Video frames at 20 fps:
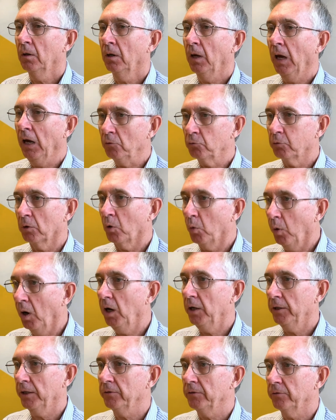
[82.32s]
As
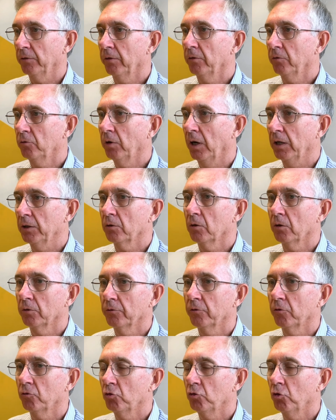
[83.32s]
required under the Australian
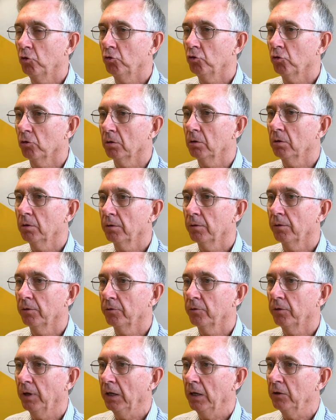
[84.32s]
Constitution, the
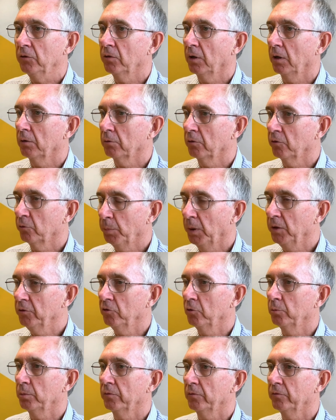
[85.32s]
states are
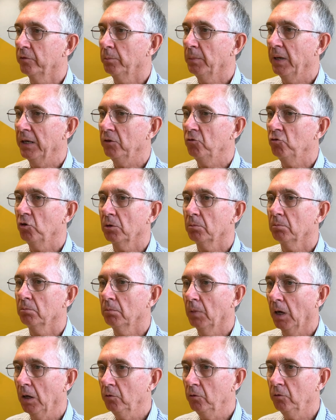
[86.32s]
responsible for managing
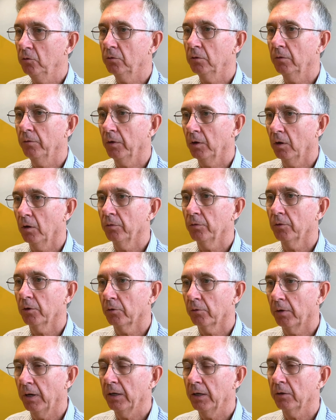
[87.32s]
most of the
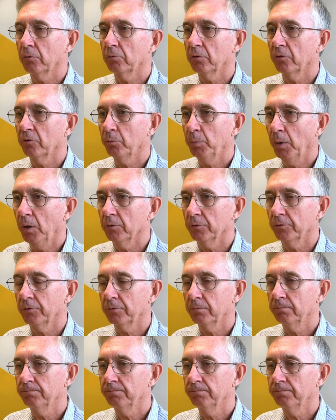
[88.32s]
on-the-ground response.